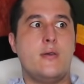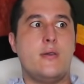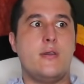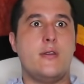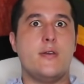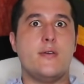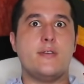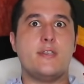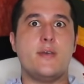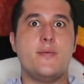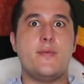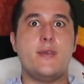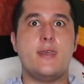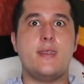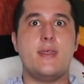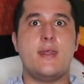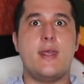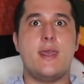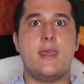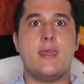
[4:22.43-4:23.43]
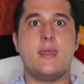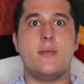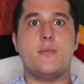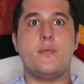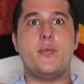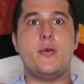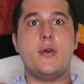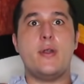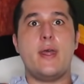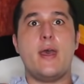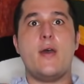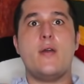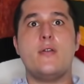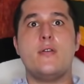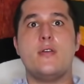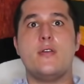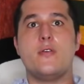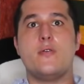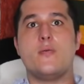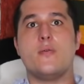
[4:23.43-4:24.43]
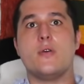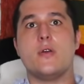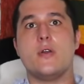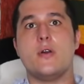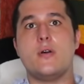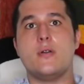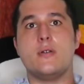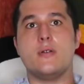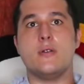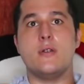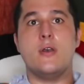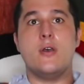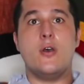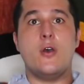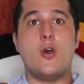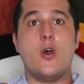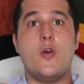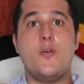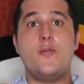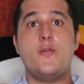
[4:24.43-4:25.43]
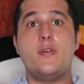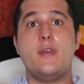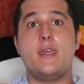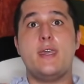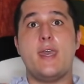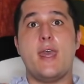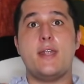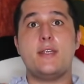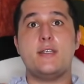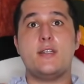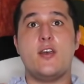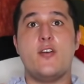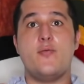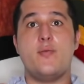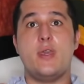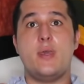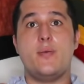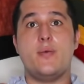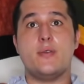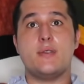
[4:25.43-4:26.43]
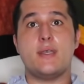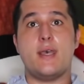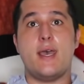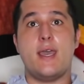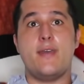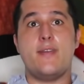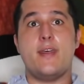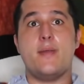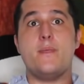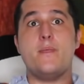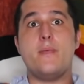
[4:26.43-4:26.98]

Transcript: You know, something that I can put out into the world and hopefully catch enough people's eye that